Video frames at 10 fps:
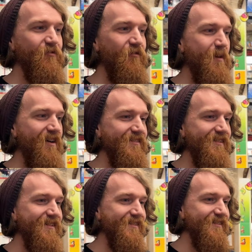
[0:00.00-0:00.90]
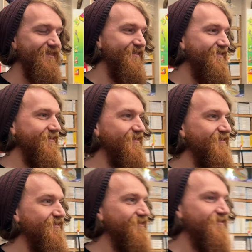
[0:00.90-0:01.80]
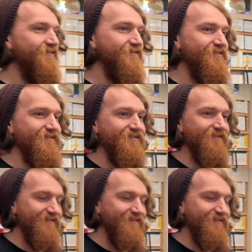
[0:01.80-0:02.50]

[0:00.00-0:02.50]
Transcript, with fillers: Wait, does it really smell like hamster over there?